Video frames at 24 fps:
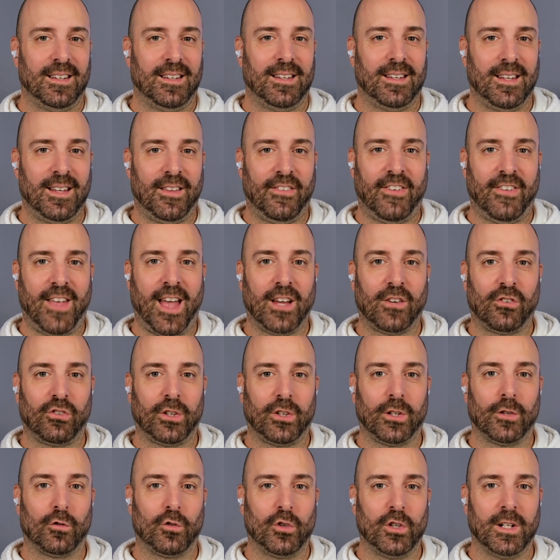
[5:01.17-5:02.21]
It's actually
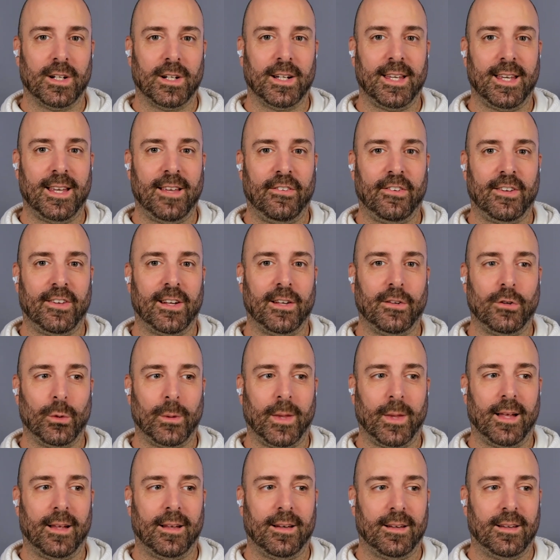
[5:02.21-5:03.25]
really easy to do
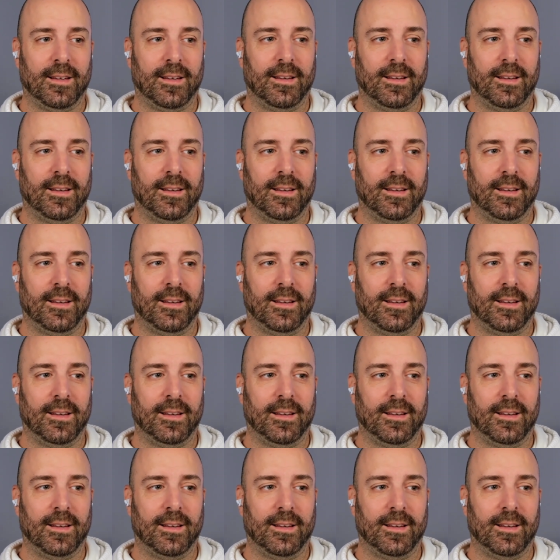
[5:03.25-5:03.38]
that.